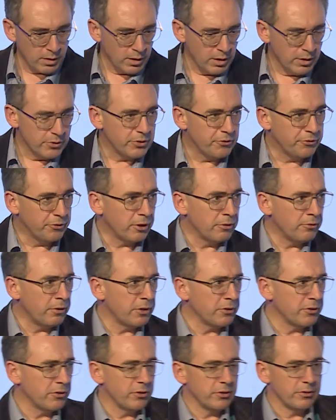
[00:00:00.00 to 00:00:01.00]
So if you go
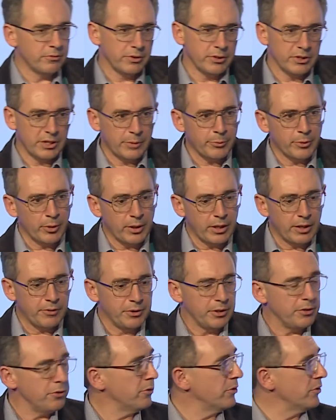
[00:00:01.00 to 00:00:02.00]
around to the demo
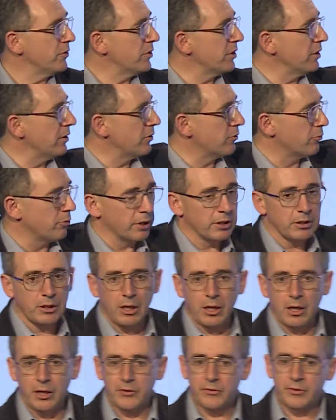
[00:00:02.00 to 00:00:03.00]
area, you can see this running
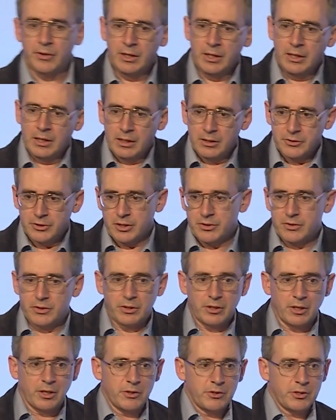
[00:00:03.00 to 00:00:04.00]
live, chat to the
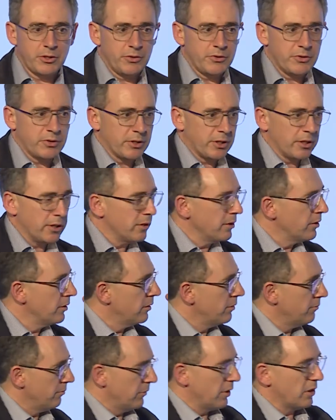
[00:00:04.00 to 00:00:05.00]
guys using it,
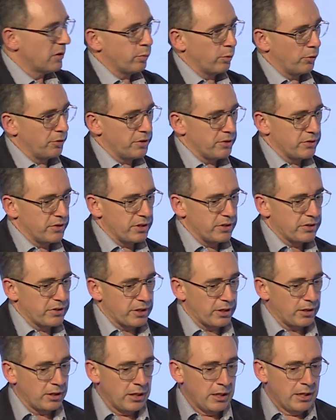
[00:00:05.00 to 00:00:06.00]
explore it in
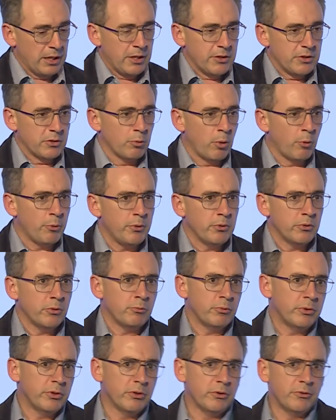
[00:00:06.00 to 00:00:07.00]
detail. So what
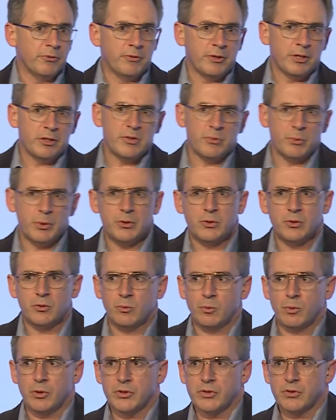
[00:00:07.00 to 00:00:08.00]
the philosophy we took
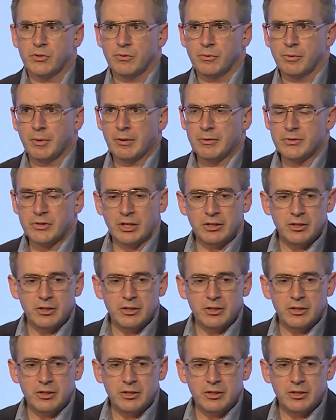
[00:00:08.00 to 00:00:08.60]
was sort of about 10